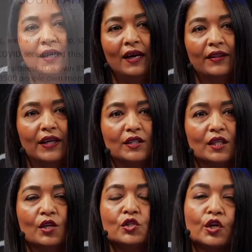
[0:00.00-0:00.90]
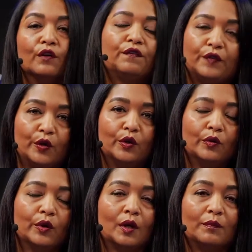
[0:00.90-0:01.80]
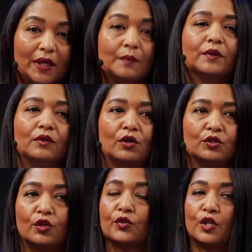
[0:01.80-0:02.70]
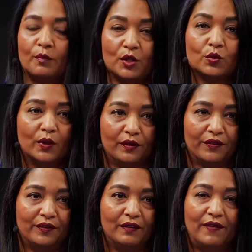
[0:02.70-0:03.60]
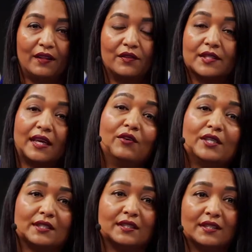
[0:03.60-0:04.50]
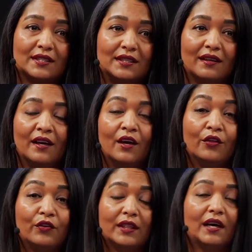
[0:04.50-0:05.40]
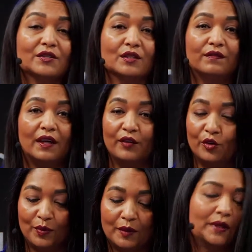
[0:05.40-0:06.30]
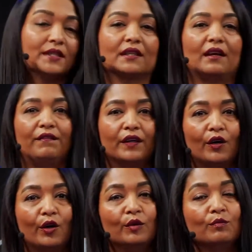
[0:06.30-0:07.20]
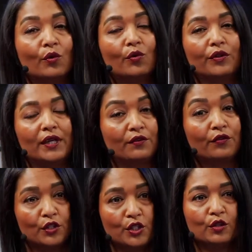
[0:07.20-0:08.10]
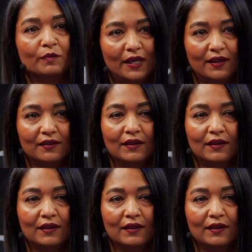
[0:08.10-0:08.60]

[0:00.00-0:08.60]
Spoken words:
that so few people control so much wealth. In fact, the scary statistic, 3,500 people in South Africa own more than 32 million.